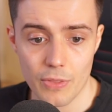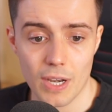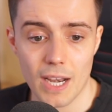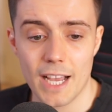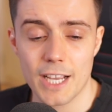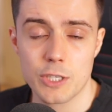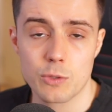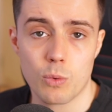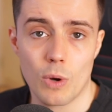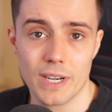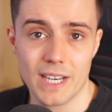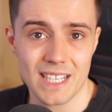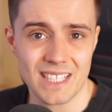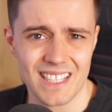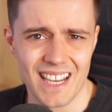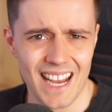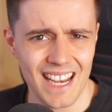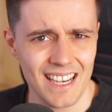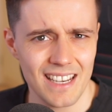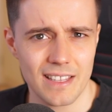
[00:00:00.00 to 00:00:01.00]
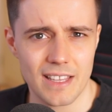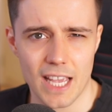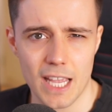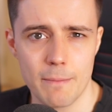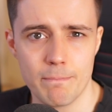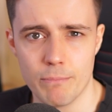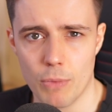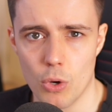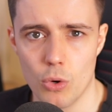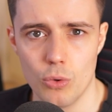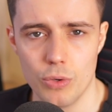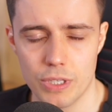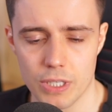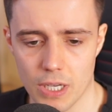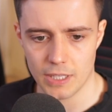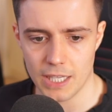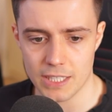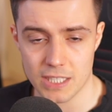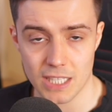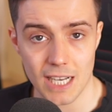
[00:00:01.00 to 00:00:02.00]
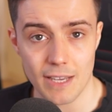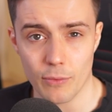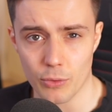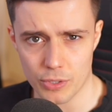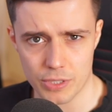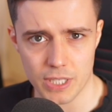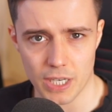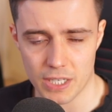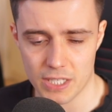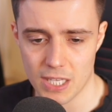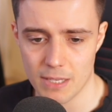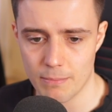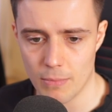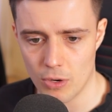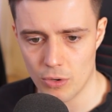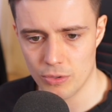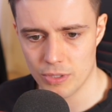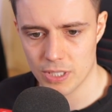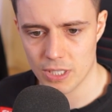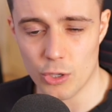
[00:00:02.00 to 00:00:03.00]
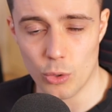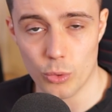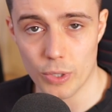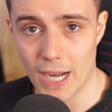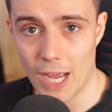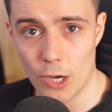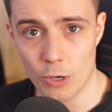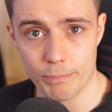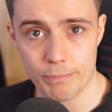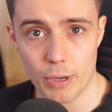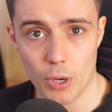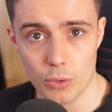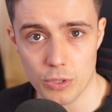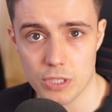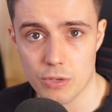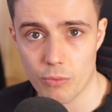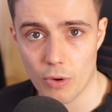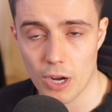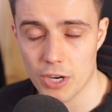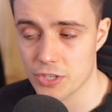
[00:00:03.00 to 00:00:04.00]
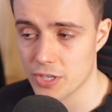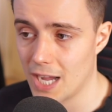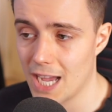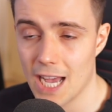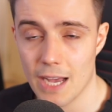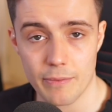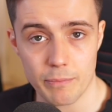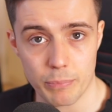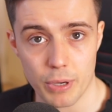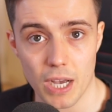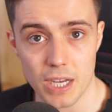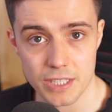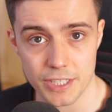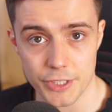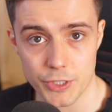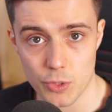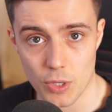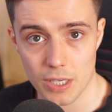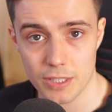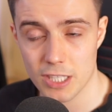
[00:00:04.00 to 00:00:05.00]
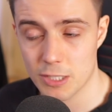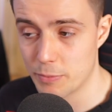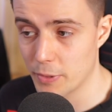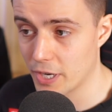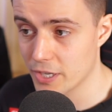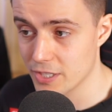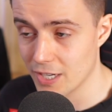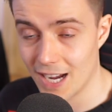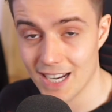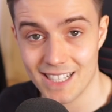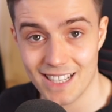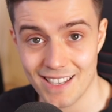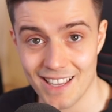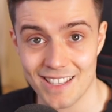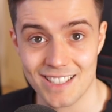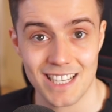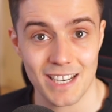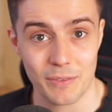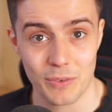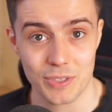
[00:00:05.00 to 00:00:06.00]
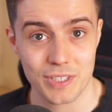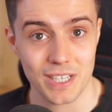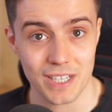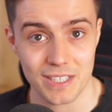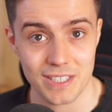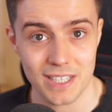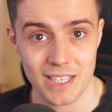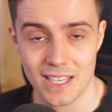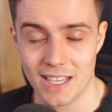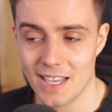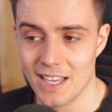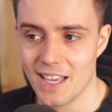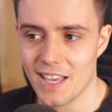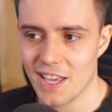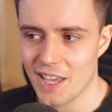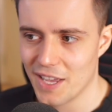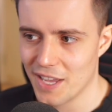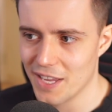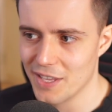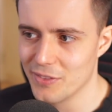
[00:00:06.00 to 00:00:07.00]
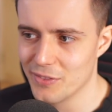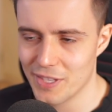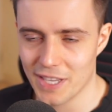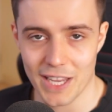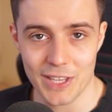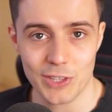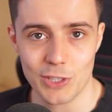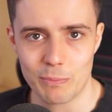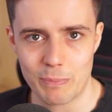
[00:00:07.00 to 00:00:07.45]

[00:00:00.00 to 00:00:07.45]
the last one is an endgame mode. It's a level 60 mode called Outpost Rush. I haven't personally tried this because I didn't get to level 60 in the